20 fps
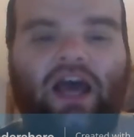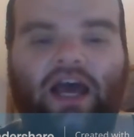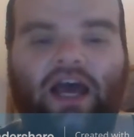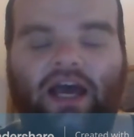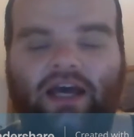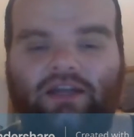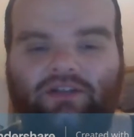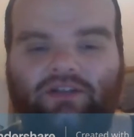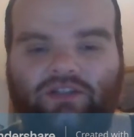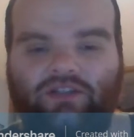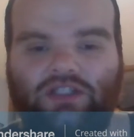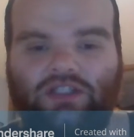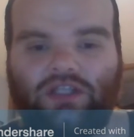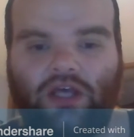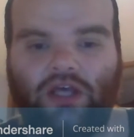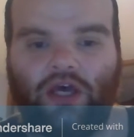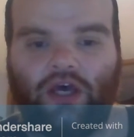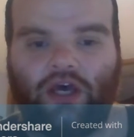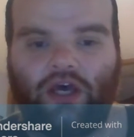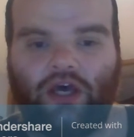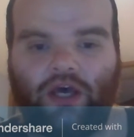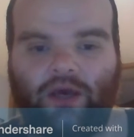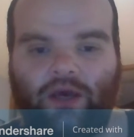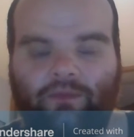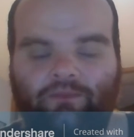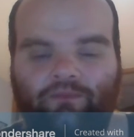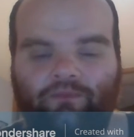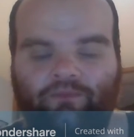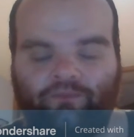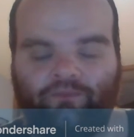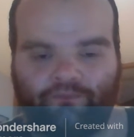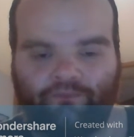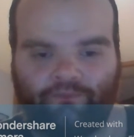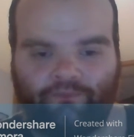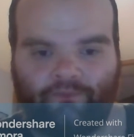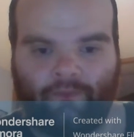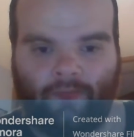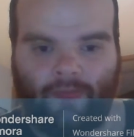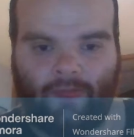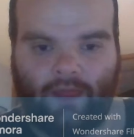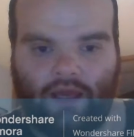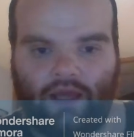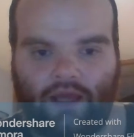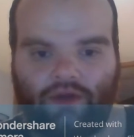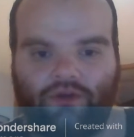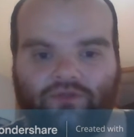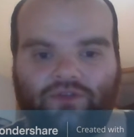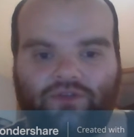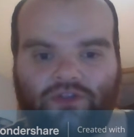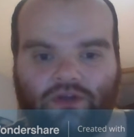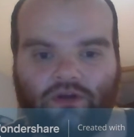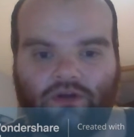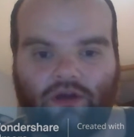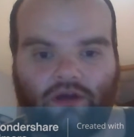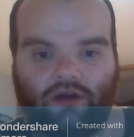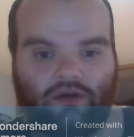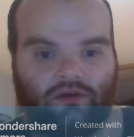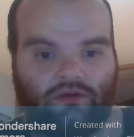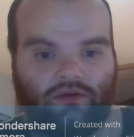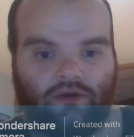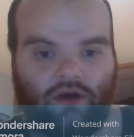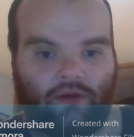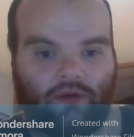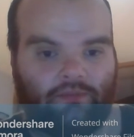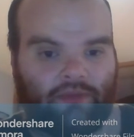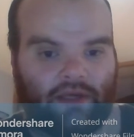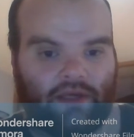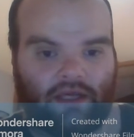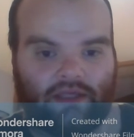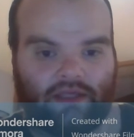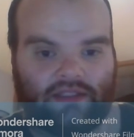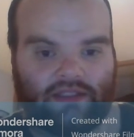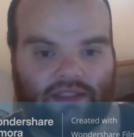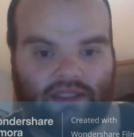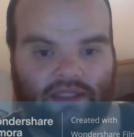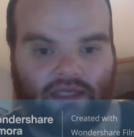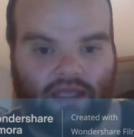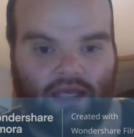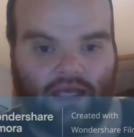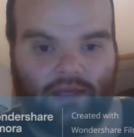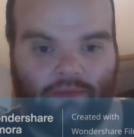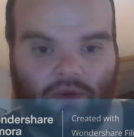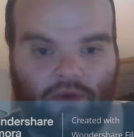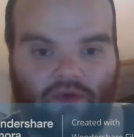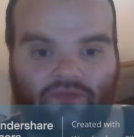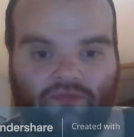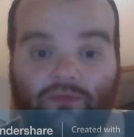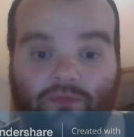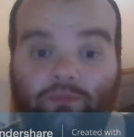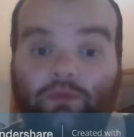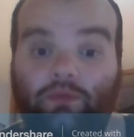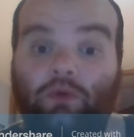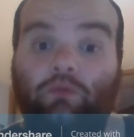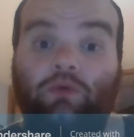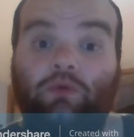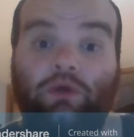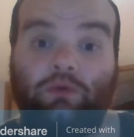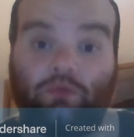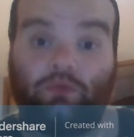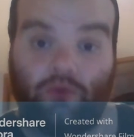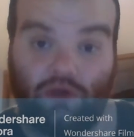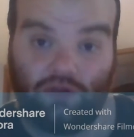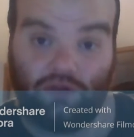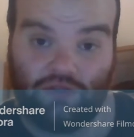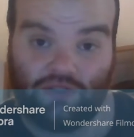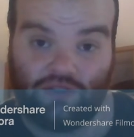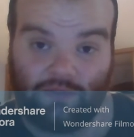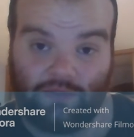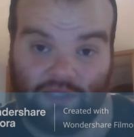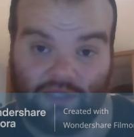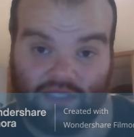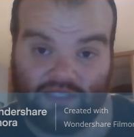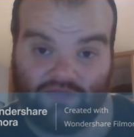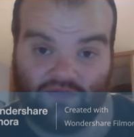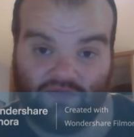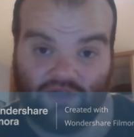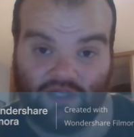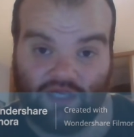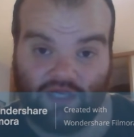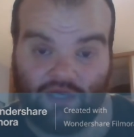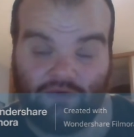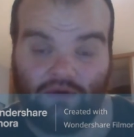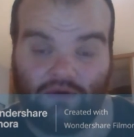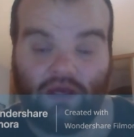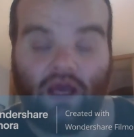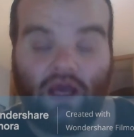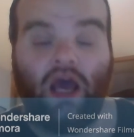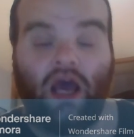And another song I could not pronounce the name of, but we will do in this video.